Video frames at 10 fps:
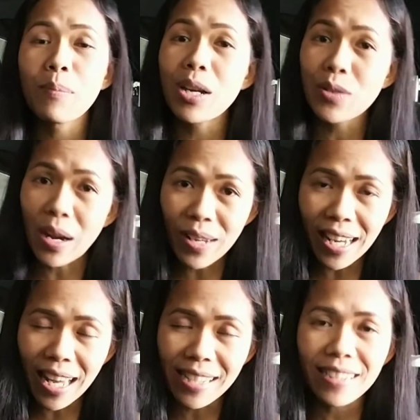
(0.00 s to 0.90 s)
my driving
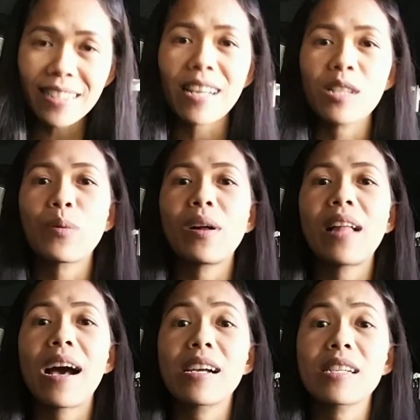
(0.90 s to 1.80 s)
lesson, as well
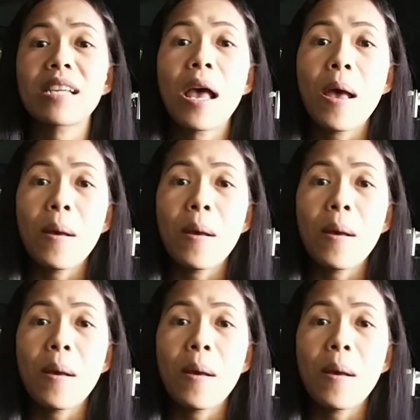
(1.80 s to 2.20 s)
as